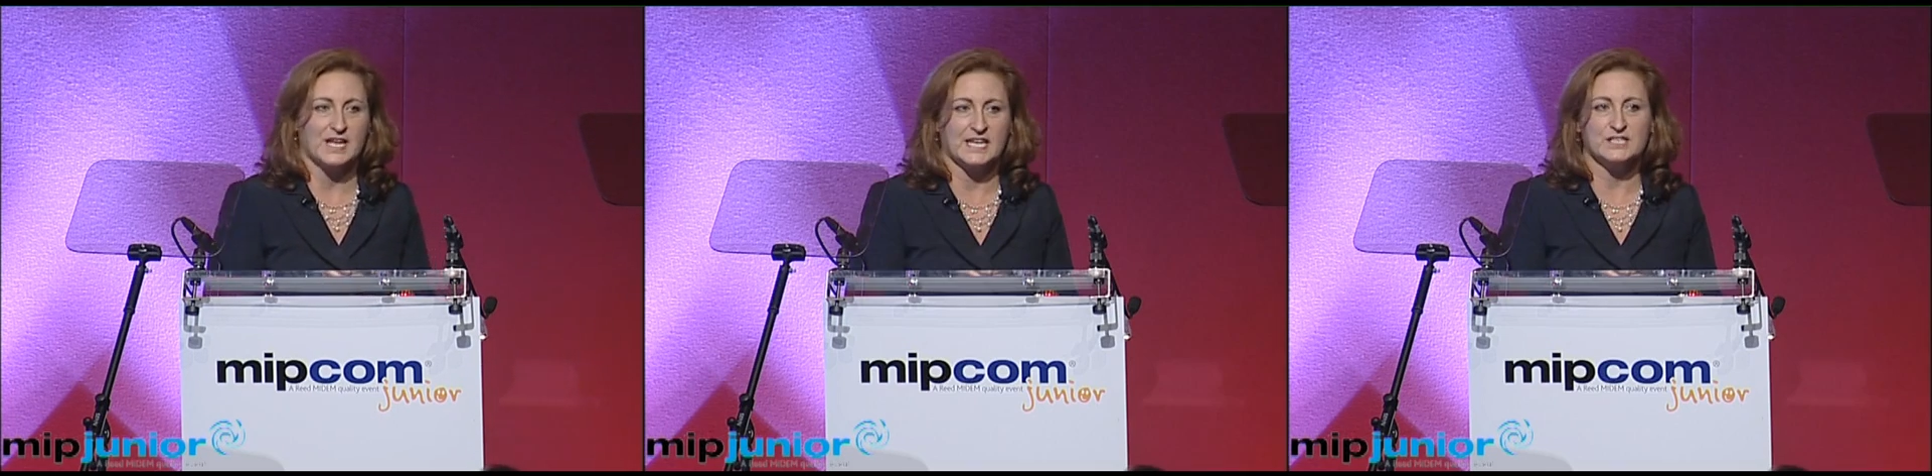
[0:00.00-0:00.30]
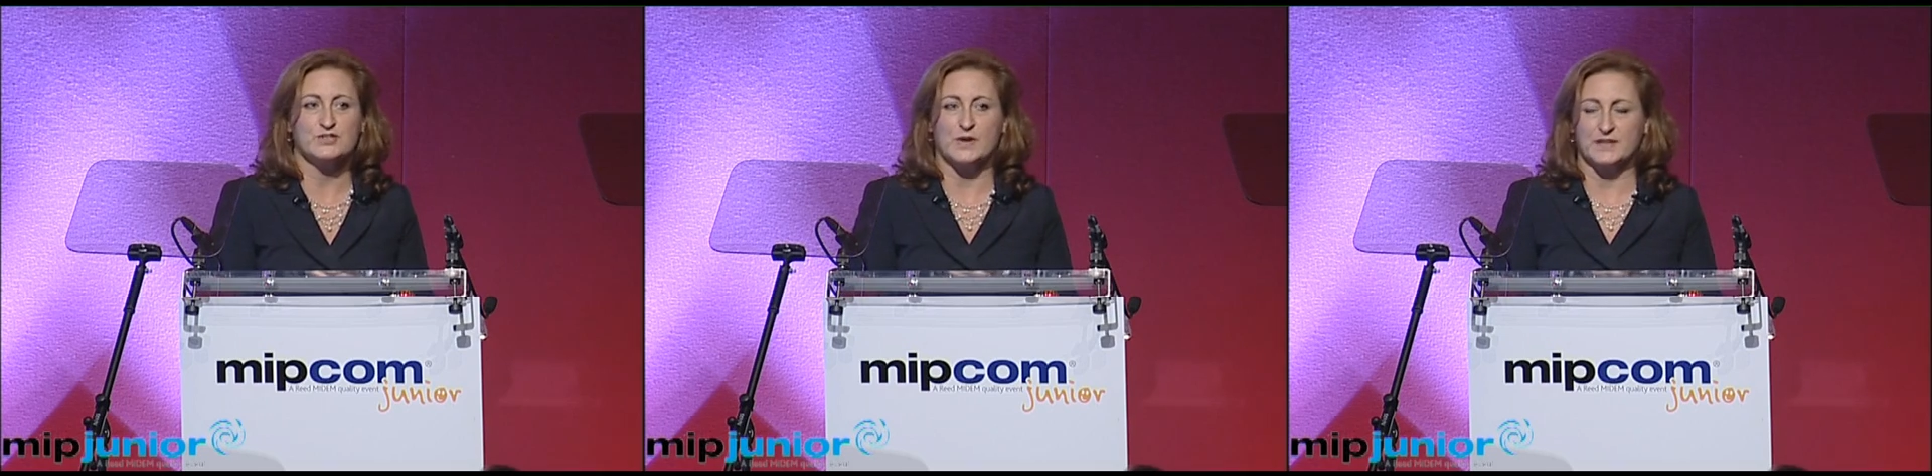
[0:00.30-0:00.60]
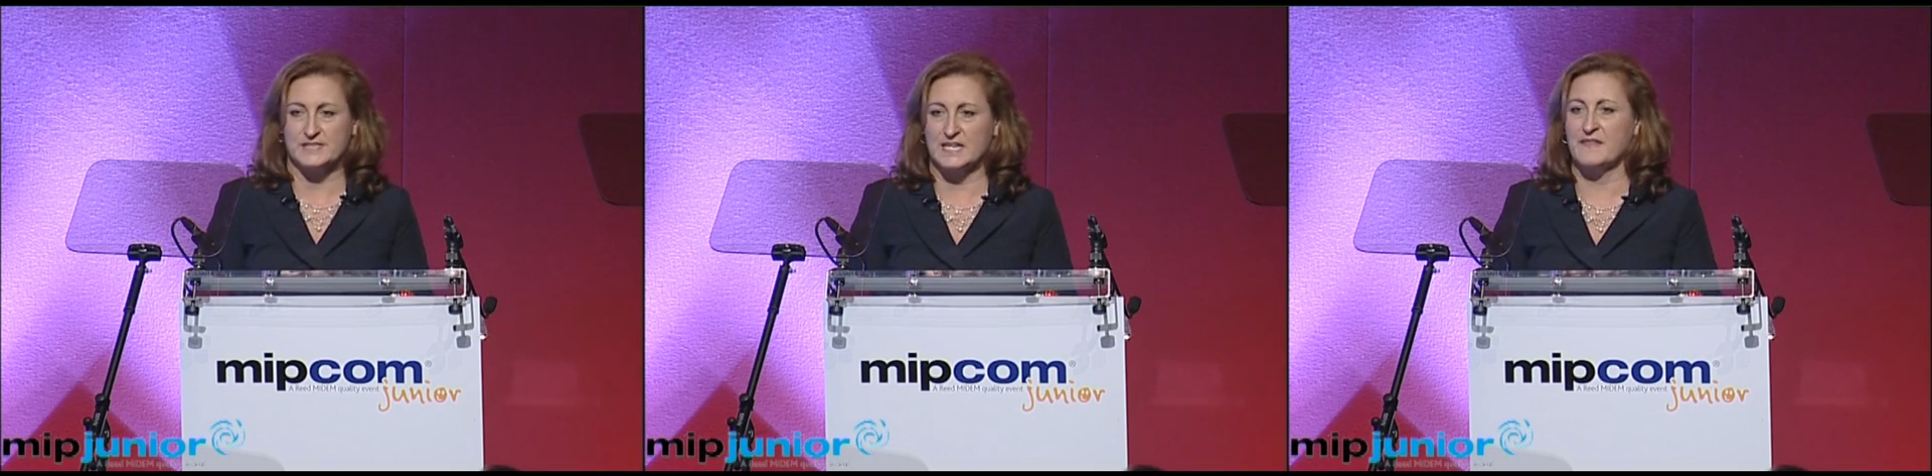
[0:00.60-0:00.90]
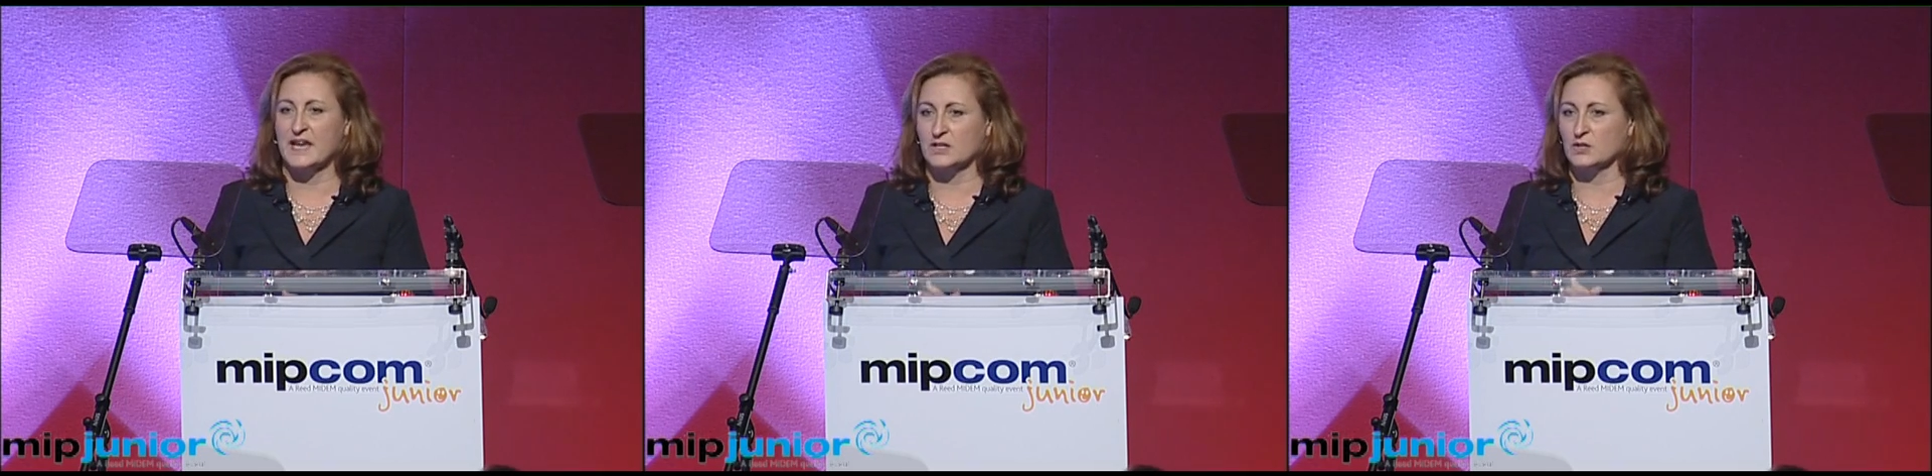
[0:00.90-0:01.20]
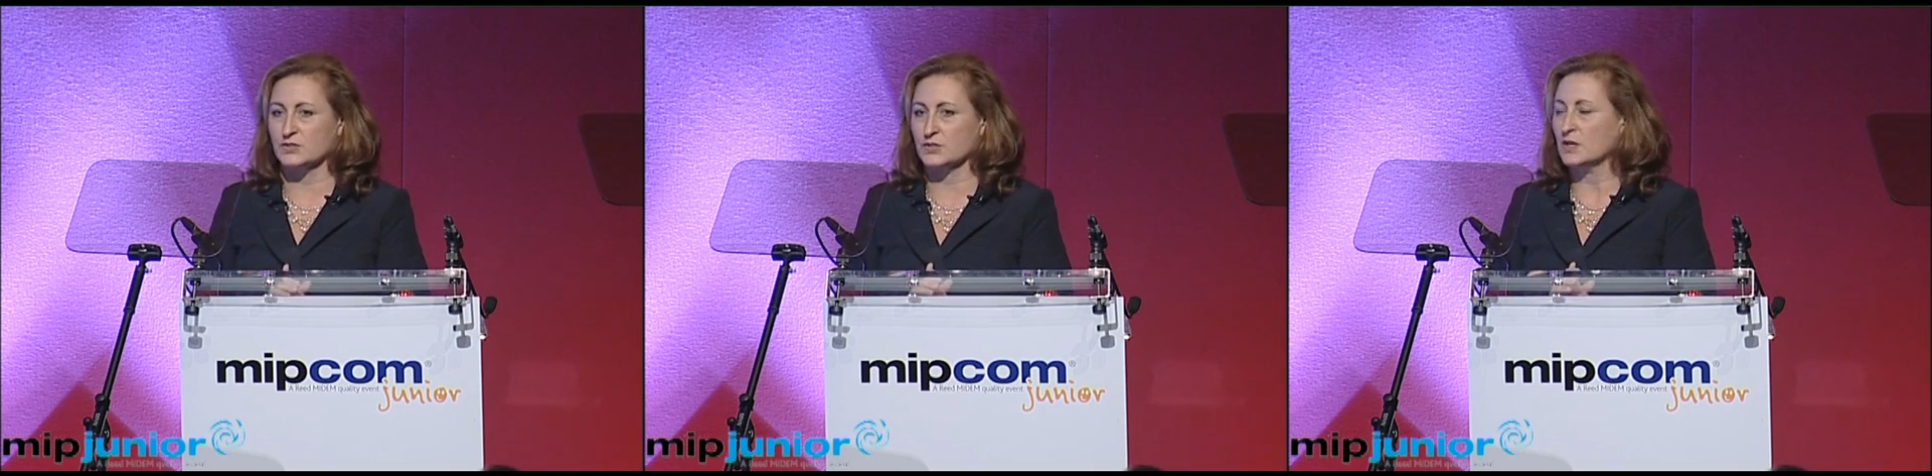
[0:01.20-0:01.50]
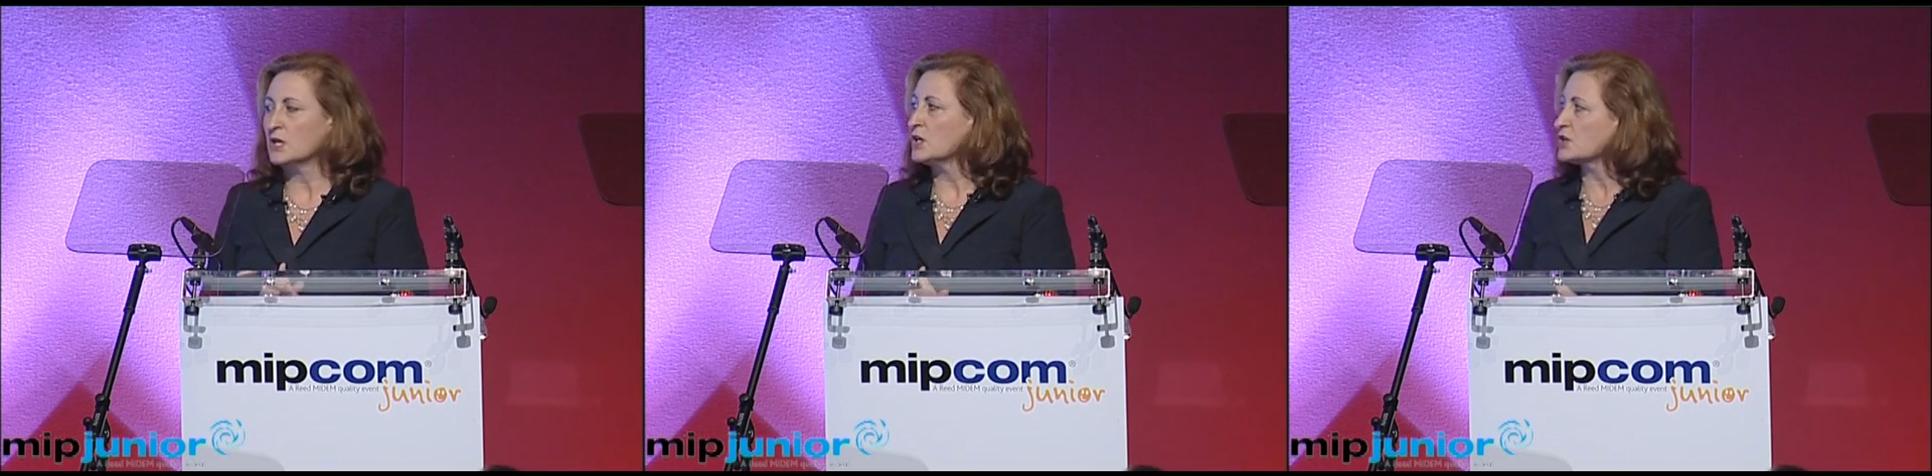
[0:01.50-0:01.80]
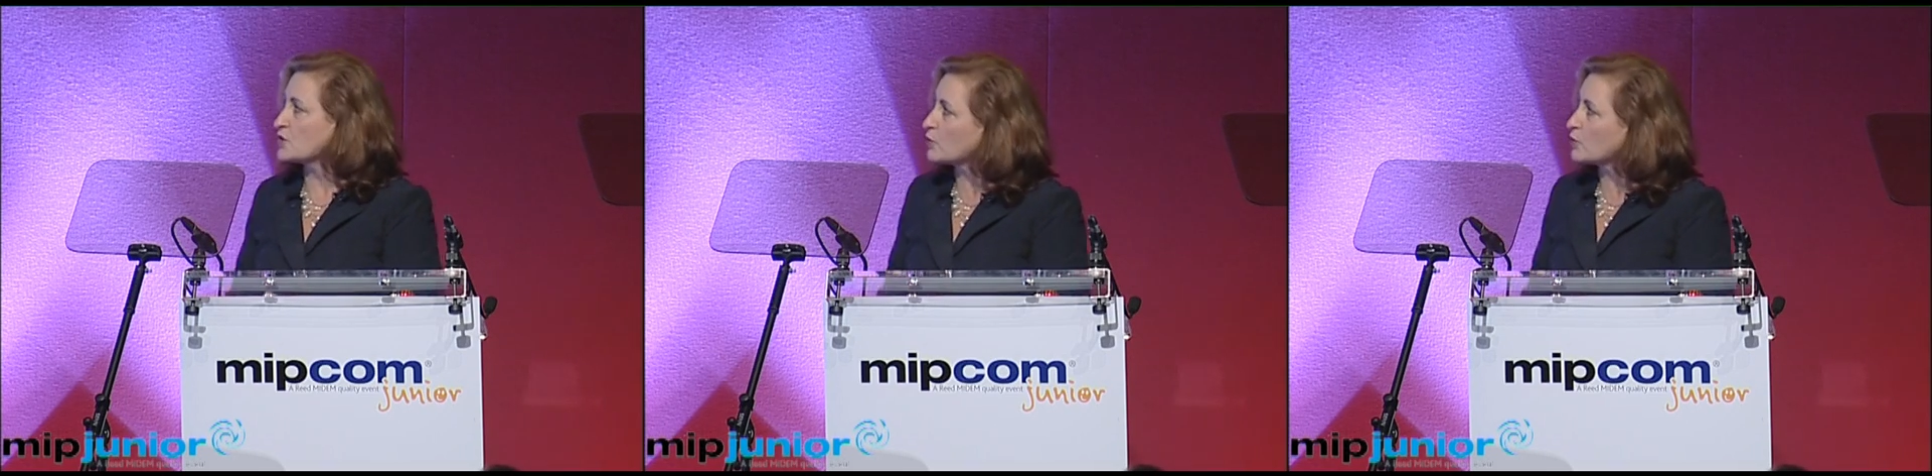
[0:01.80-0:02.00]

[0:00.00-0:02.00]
and interest in that culture. So we're